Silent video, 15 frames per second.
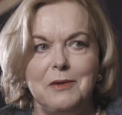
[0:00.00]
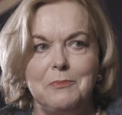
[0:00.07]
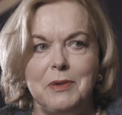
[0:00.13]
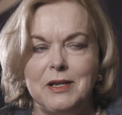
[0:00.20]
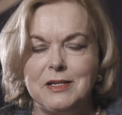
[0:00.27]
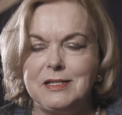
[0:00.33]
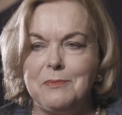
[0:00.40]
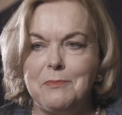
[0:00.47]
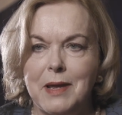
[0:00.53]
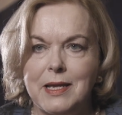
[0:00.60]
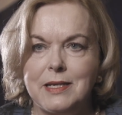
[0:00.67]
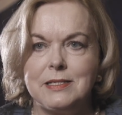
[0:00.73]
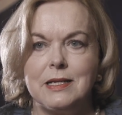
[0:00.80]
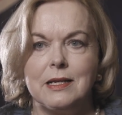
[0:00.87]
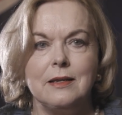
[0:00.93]
But it's
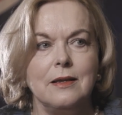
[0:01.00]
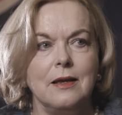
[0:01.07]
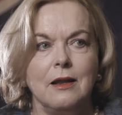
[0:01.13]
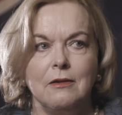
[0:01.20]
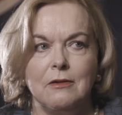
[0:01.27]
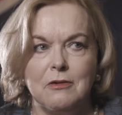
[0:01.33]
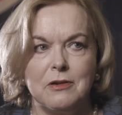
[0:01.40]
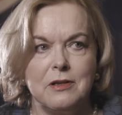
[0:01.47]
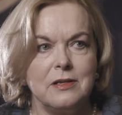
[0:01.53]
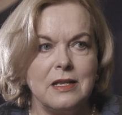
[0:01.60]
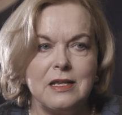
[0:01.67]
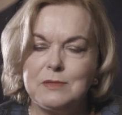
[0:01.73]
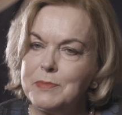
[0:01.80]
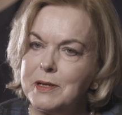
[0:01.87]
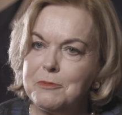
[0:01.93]
amazing, a lot of
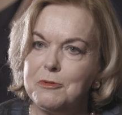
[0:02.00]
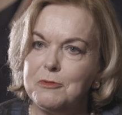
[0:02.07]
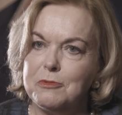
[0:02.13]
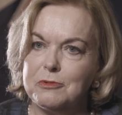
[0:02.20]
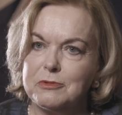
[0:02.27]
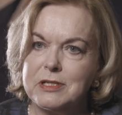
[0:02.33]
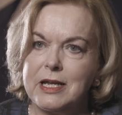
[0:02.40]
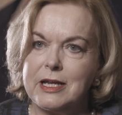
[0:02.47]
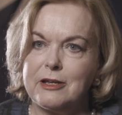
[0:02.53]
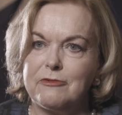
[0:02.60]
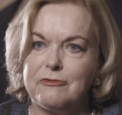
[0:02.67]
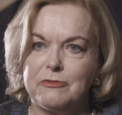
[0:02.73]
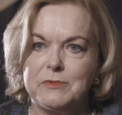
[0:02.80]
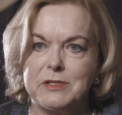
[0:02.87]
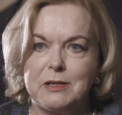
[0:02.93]
these people will take it
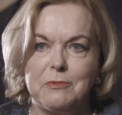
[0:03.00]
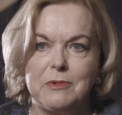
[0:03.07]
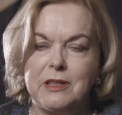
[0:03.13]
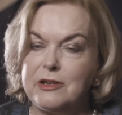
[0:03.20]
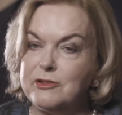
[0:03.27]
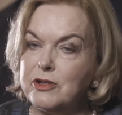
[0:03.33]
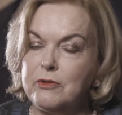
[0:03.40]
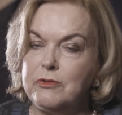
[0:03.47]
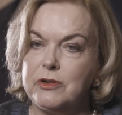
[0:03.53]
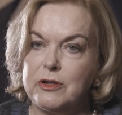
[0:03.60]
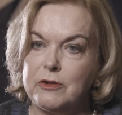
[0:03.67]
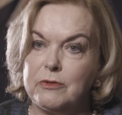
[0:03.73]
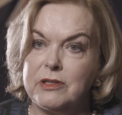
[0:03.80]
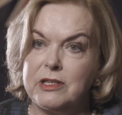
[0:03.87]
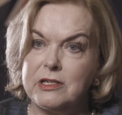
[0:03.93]
from someone they don't
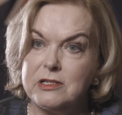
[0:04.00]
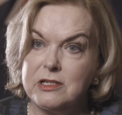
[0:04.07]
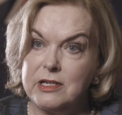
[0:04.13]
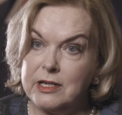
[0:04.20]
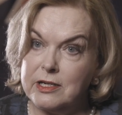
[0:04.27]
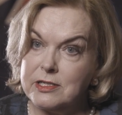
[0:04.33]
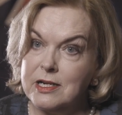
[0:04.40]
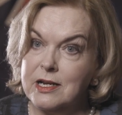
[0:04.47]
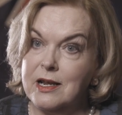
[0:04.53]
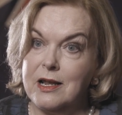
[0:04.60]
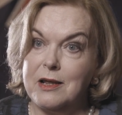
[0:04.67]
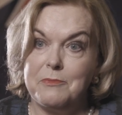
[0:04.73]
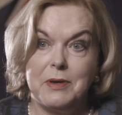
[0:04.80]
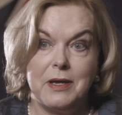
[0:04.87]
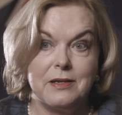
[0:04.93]
know on the internet.
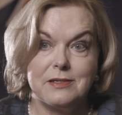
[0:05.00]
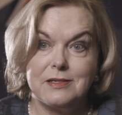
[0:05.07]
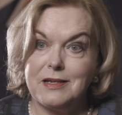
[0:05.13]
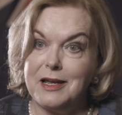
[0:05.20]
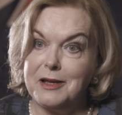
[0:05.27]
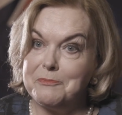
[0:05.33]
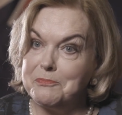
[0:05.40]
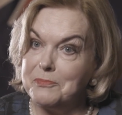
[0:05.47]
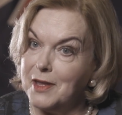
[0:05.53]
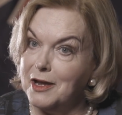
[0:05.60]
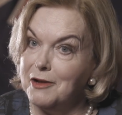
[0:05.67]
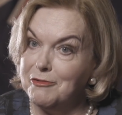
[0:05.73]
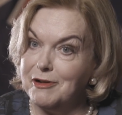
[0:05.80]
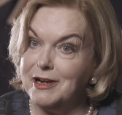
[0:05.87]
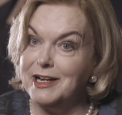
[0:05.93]
But I
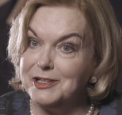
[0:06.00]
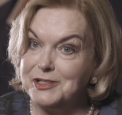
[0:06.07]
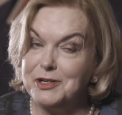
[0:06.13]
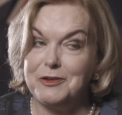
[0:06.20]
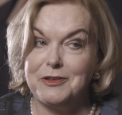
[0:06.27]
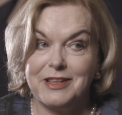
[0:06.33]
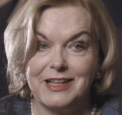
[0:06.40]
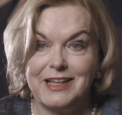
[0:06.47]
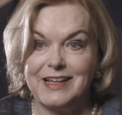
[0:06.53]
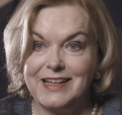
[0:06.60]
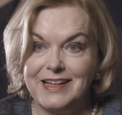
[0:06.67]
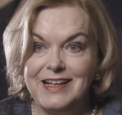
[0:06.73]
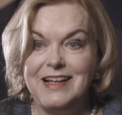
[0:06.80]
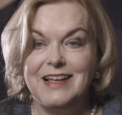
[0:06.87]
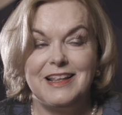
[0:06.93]
really do
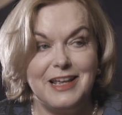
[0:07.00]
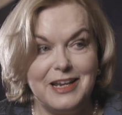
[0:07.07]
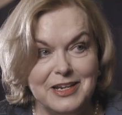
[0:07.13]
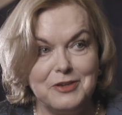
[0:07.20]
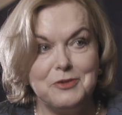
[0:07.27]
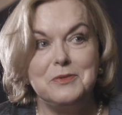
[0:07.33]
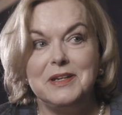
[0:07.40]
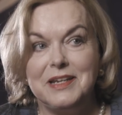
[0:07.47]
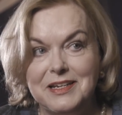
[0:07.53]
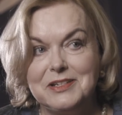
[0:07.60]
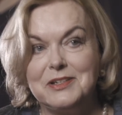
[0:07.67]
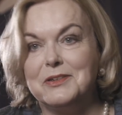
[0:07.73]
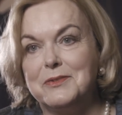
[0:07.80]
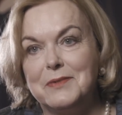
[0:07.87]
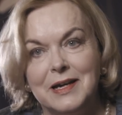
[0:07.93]
think they do need
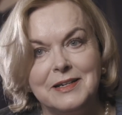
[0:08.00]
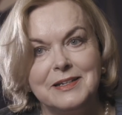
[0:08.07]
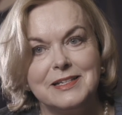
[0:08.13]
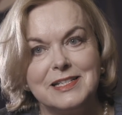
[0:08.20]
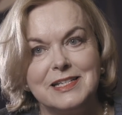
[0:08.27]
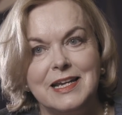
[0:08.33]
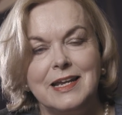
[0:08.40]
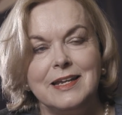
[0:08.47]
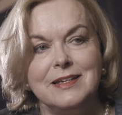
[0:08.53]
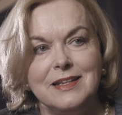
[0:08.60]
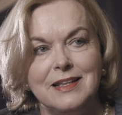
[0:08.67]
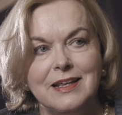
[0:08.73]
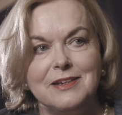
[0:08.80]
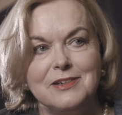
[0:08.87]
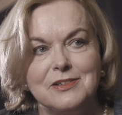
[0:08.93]
to understand
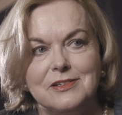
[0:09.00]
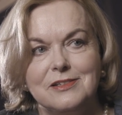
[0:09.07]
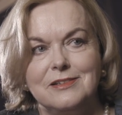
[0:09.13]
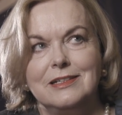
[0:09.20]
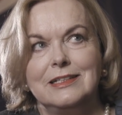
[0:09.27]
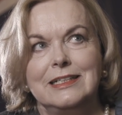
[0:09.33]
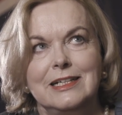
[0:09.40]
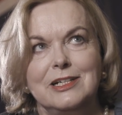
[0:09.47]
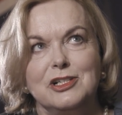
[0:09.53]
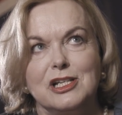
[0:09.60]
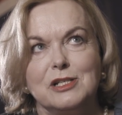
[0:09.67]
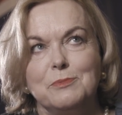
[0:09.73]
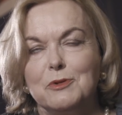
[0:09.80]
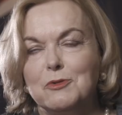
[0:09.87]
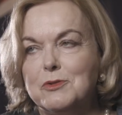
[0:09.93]
that
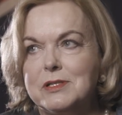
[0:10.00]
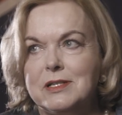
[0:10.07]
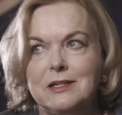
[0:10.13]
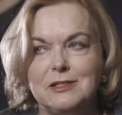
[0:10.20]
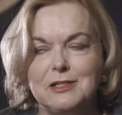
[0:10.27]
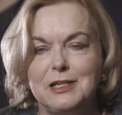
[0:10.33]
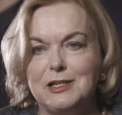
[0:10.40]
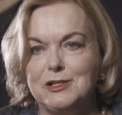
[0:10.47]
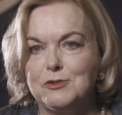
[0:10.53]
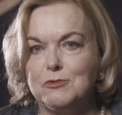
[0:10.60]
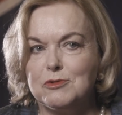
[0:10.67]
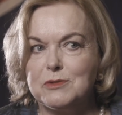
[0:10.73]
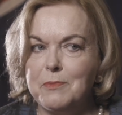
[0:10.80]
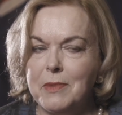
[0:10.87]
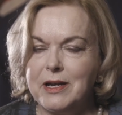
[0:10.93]
just because an internet
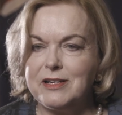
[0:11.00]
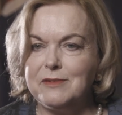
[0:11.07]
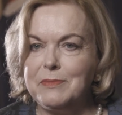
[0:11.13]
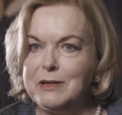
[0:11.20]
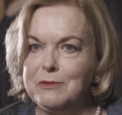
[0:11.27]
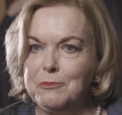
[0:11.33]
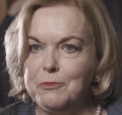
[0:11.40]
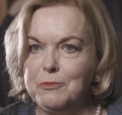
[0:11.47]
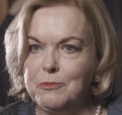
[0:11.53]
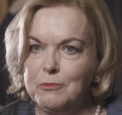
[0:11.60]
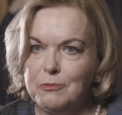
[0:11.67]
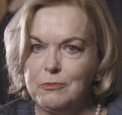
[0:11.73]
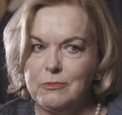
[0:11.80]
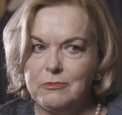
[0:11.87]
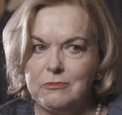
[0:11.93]
source might have been
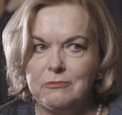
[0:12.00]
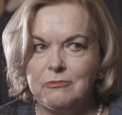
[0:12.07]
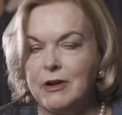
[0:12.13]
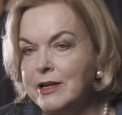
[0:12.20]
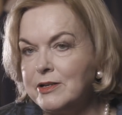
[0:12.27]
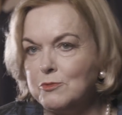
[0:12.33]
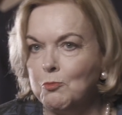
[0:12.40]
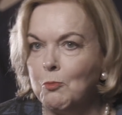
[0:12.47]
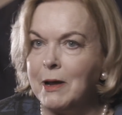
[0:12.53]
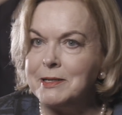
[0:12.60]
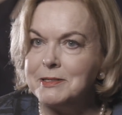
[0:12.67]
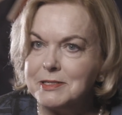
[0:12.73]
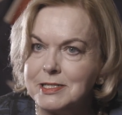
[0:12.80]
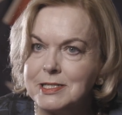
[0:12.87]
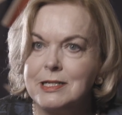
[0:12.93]
right
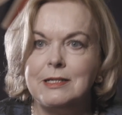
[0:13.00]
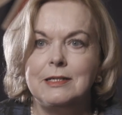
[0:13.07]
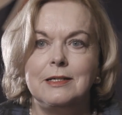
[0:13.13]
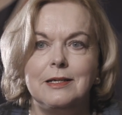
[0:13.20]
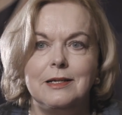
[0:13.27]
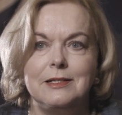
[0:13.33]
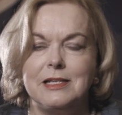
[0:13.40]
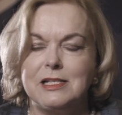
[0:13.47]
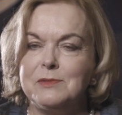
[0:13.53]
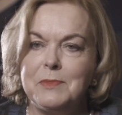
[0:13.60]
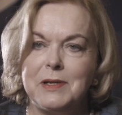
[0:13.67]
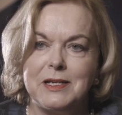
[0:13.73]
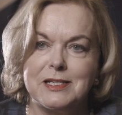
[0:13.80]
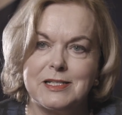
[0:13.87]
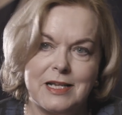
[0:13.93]
once doesn't
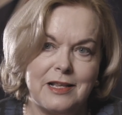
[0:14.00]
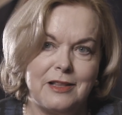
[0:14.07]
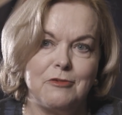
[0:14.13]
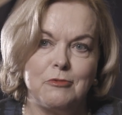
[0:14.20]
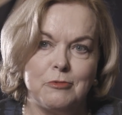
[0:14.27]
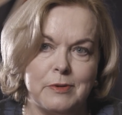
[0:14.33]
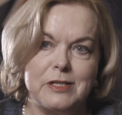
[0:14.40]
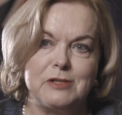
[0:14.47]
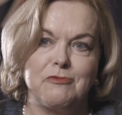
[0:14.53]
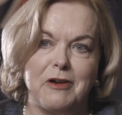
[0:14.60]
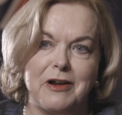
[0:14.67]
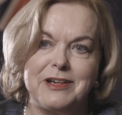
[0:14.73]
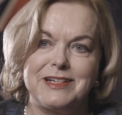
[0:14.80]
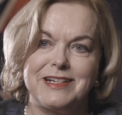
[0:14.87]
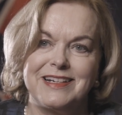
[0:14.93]
mean to say they're always
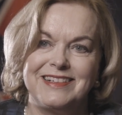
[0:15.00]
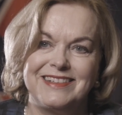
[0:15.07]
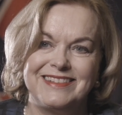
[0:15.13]
right.